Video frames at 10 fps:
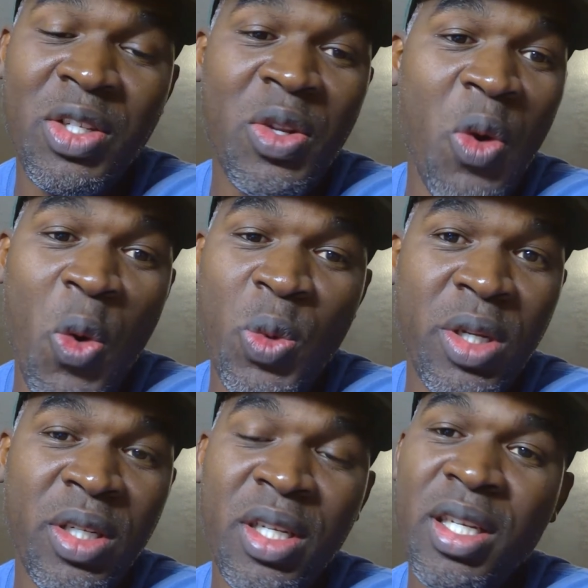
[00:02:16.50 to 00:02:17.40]

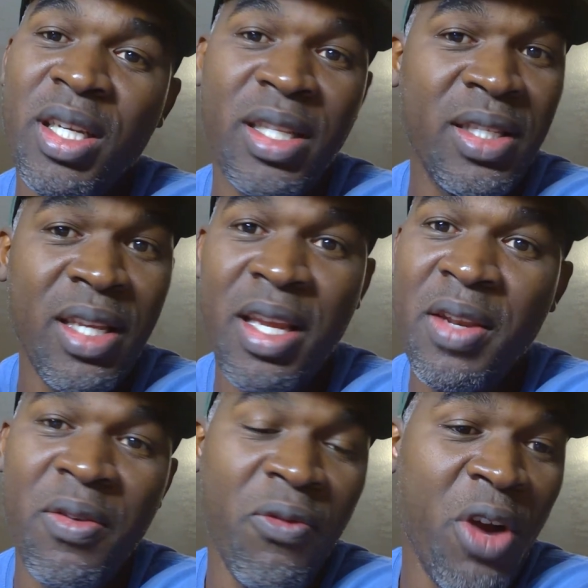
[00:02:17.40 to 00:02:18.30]
known. It's
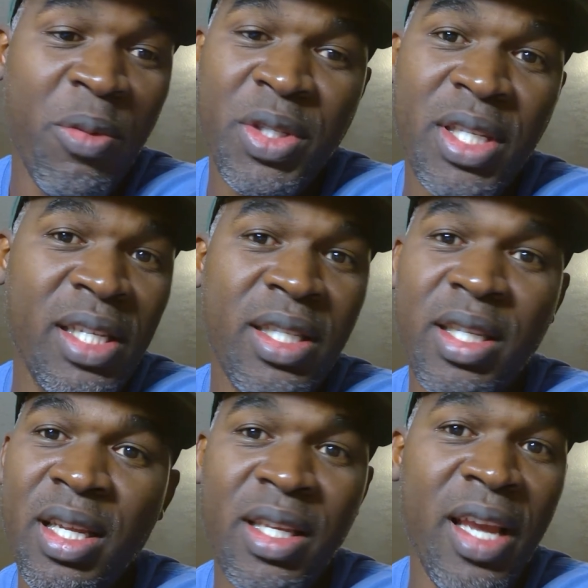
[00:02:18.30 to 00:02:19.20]
in pharmacies.
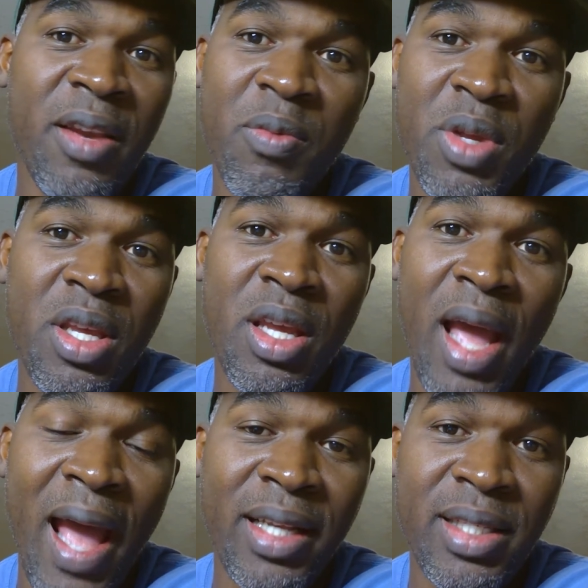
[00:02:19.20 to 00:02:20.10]
It can be
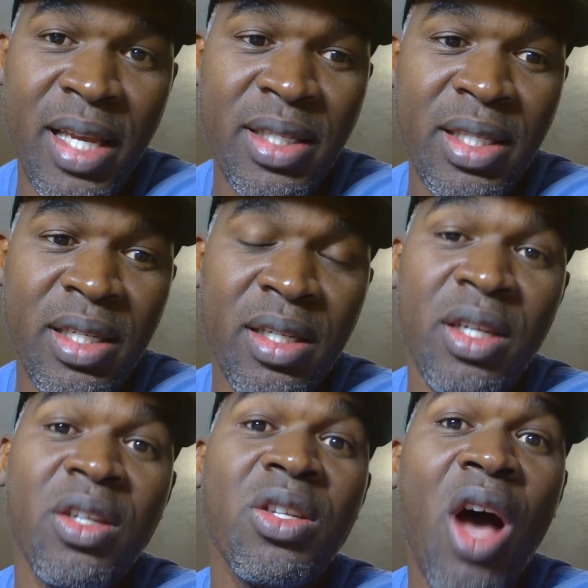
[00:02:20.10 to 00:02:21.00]
accessed.
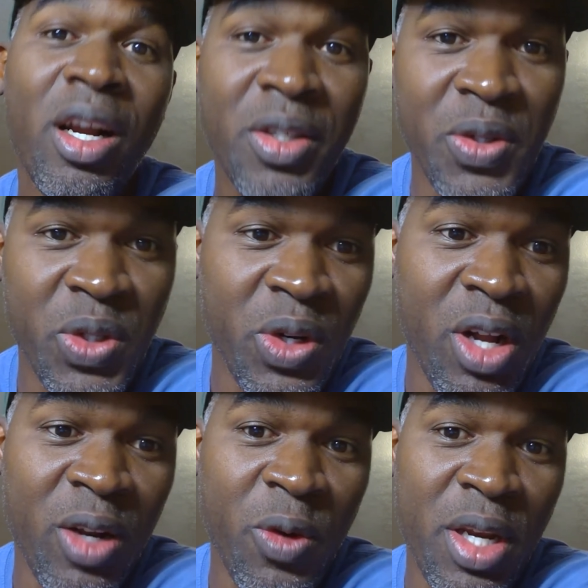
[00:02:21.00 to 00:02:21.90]
Doctors are
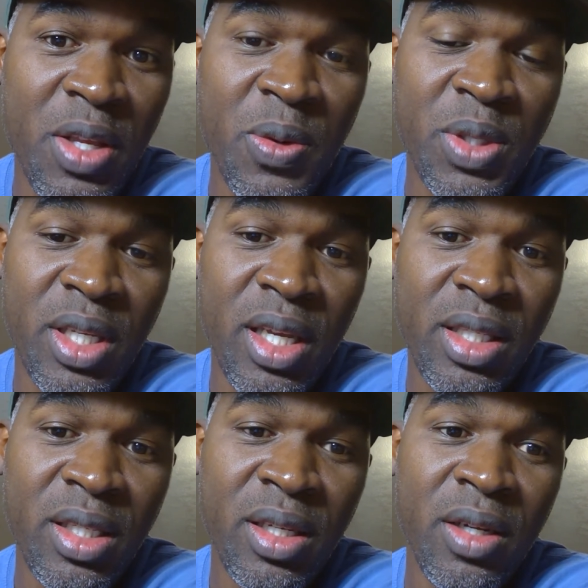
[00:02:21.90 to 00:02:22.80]
already using
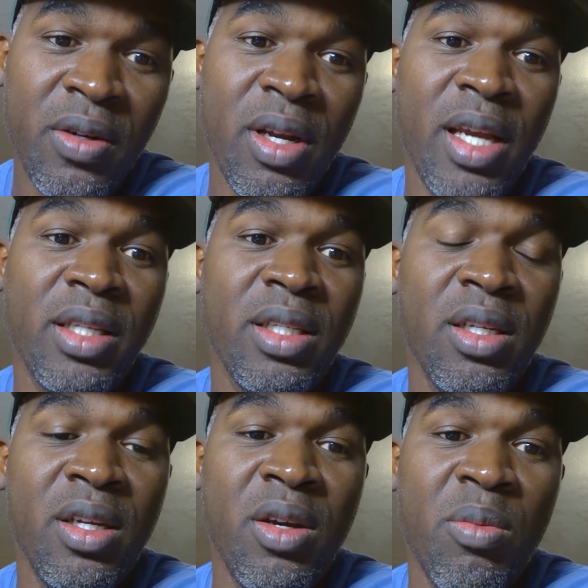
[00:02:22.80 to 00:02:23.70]
it, right?
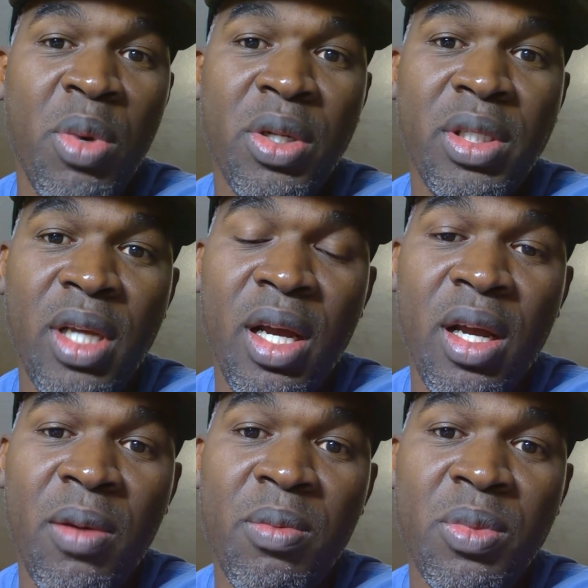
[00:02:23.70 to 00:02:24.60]
But
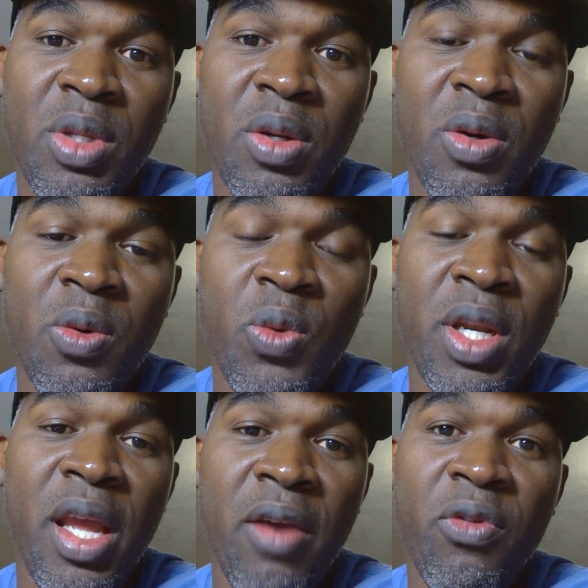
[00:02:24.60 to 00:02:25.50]
you know,
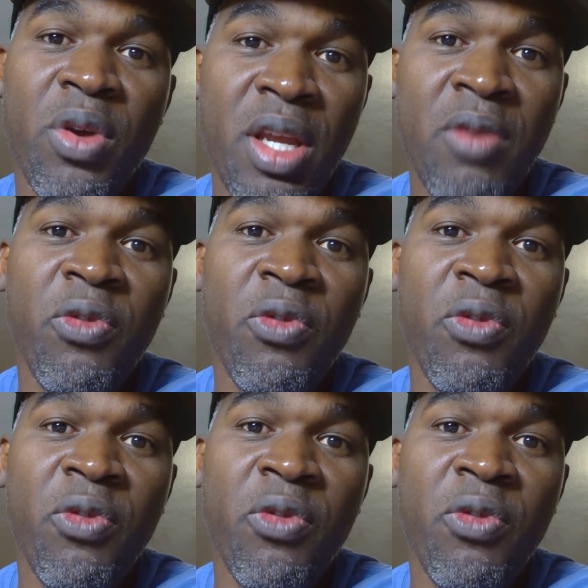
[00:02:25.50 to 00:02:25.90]
whenever